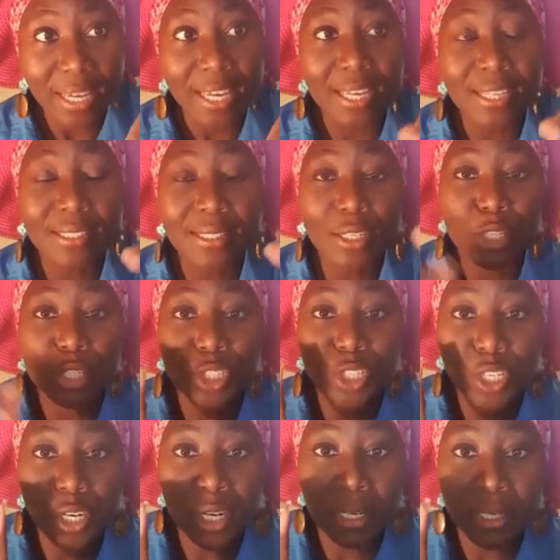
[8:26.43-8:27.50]
is the
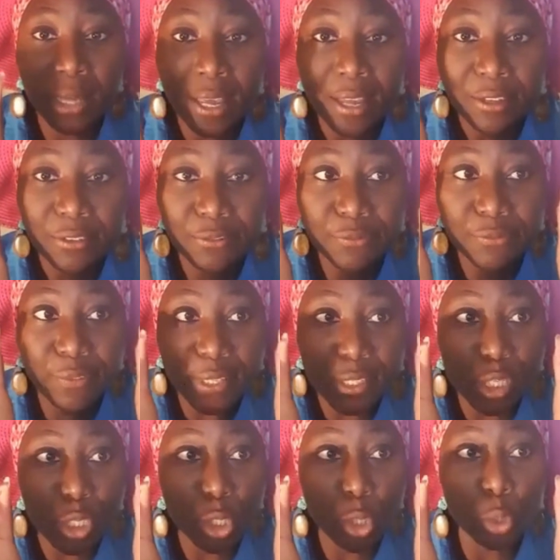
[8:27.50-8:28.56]
shared
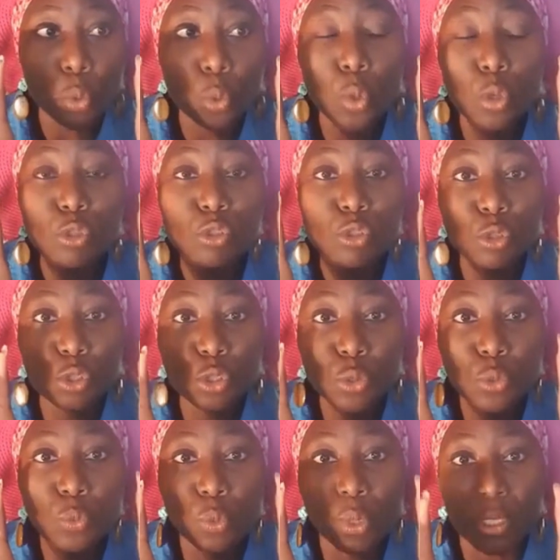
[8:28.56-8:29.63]
physical or social
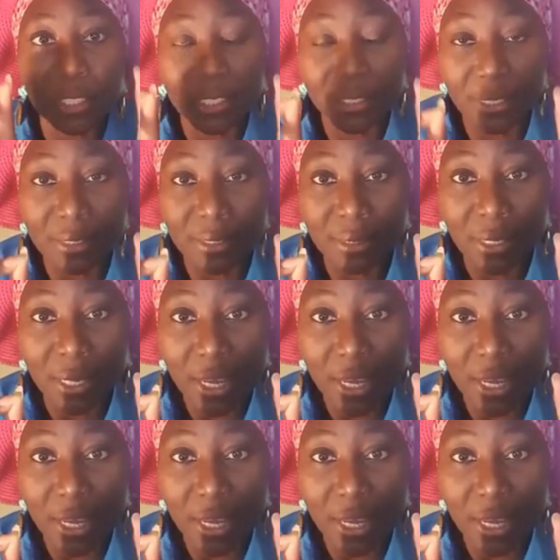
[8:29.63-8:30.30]
qualities,